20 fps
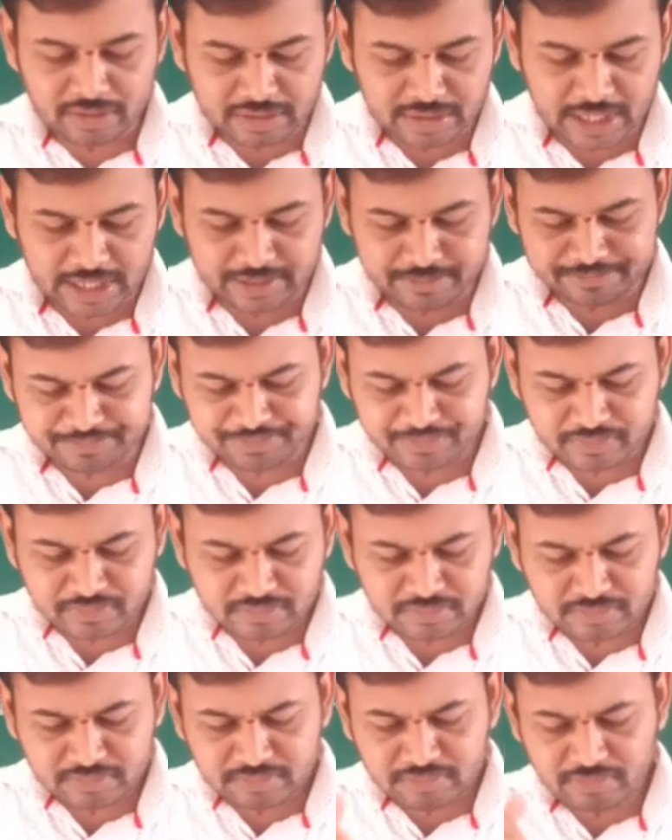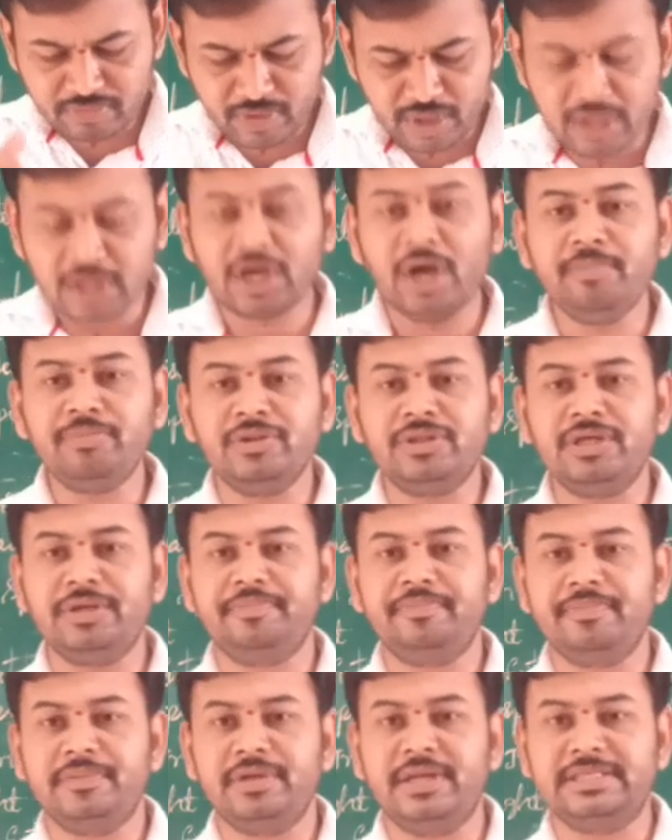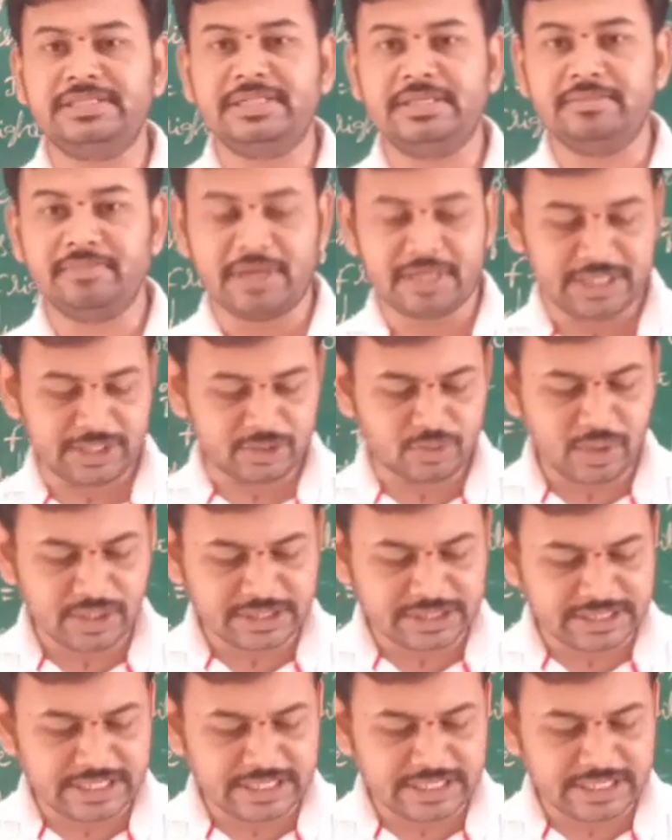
Then come to the lesson, my dear students.